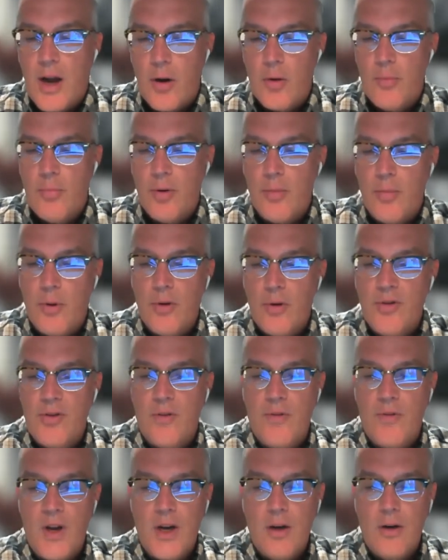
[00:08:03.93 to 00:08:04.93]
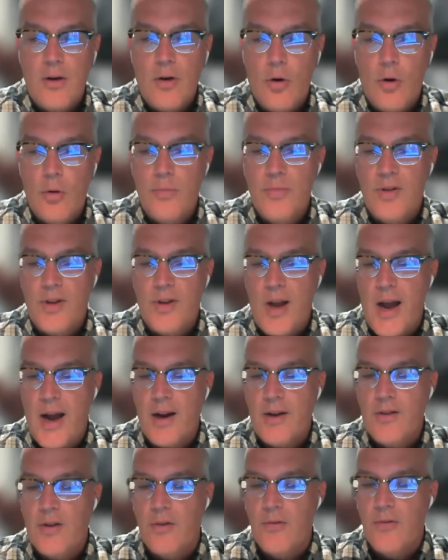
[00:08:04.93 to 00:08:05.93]
I would propose a vacant homes
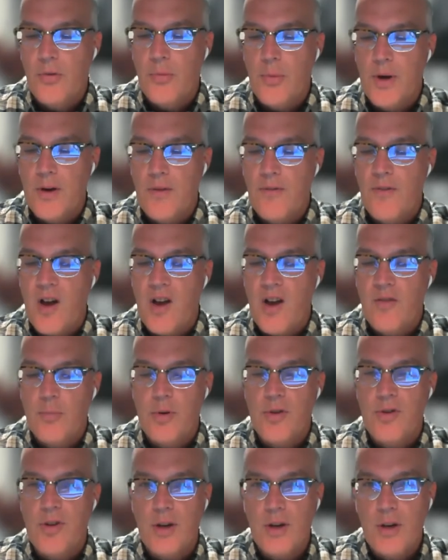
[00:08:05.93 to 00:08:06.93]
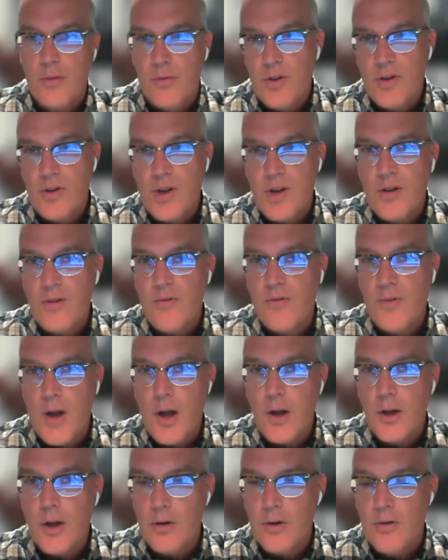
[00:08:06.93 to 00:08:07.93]
tax of 3 to 5% of assessed
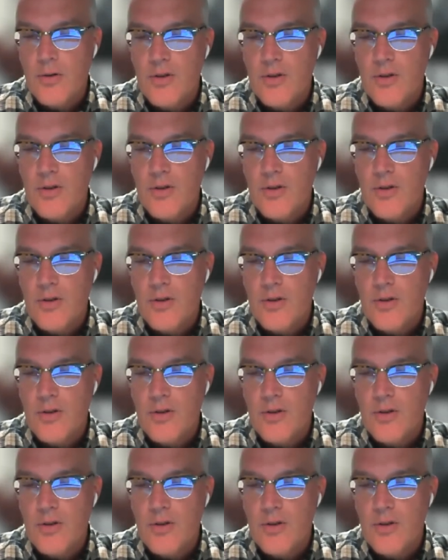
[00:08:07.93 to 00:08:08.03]
value,